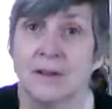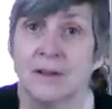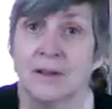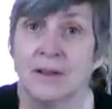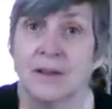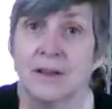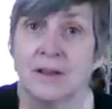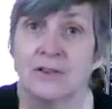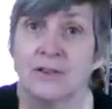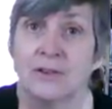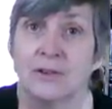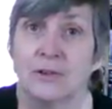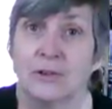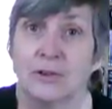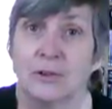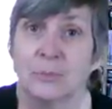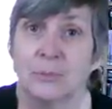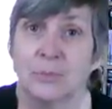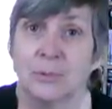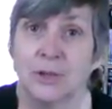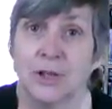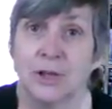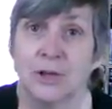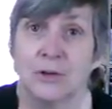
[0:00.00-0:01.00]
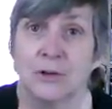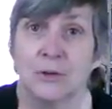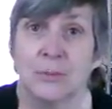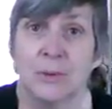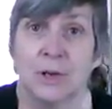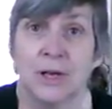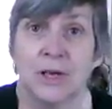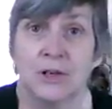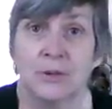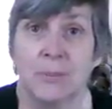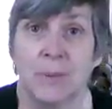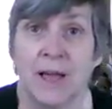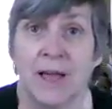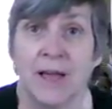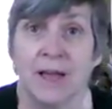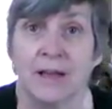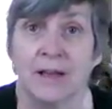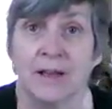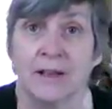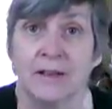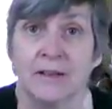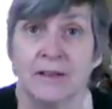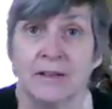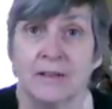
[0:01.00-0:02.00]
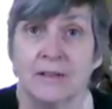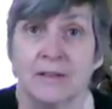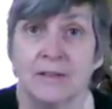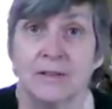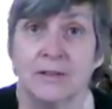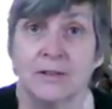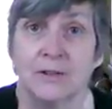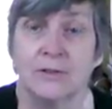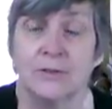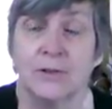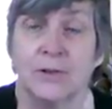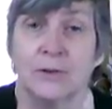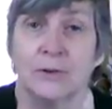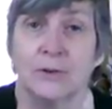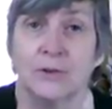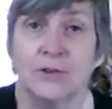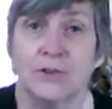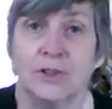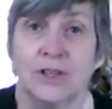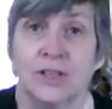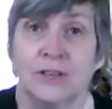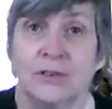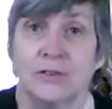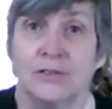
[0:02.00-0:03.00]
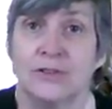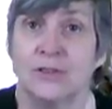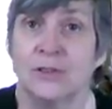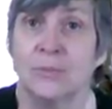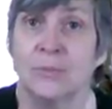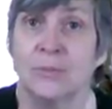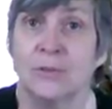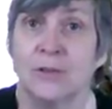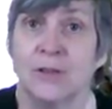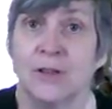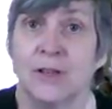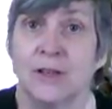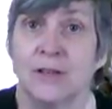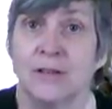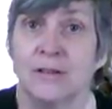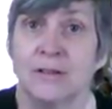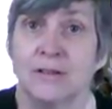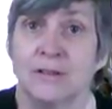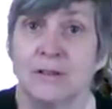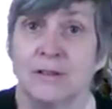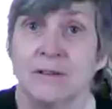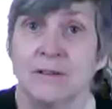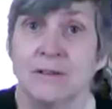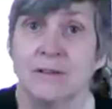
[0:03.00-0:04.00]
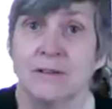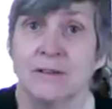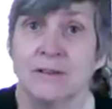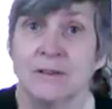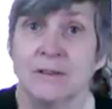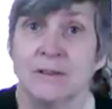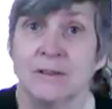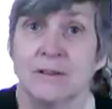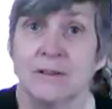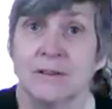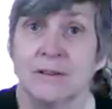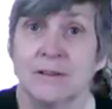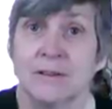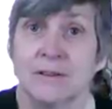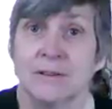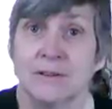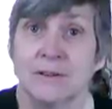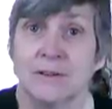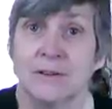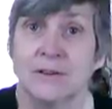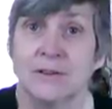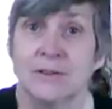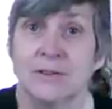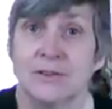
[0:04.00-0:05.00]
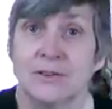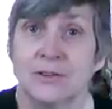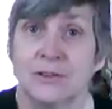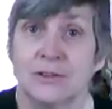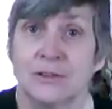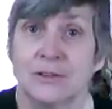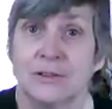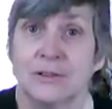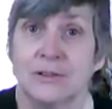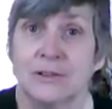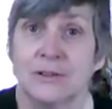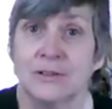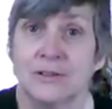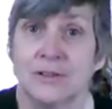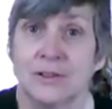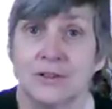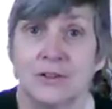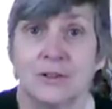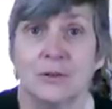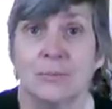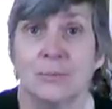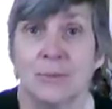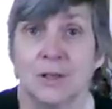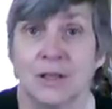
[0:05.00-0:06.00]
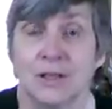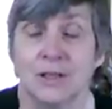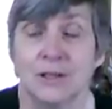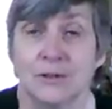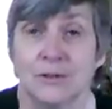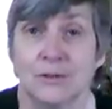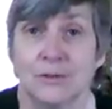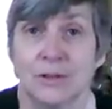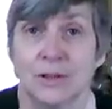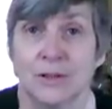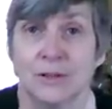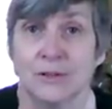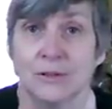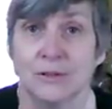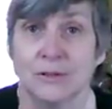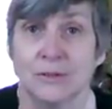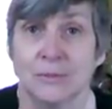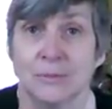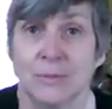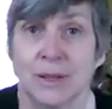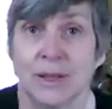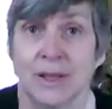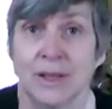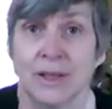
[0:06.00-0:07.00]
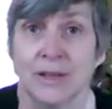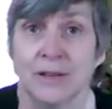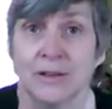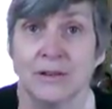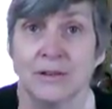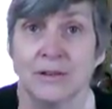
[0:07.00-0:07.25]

And you can bring your mind back to focusing on something that doesn't make you feel bad.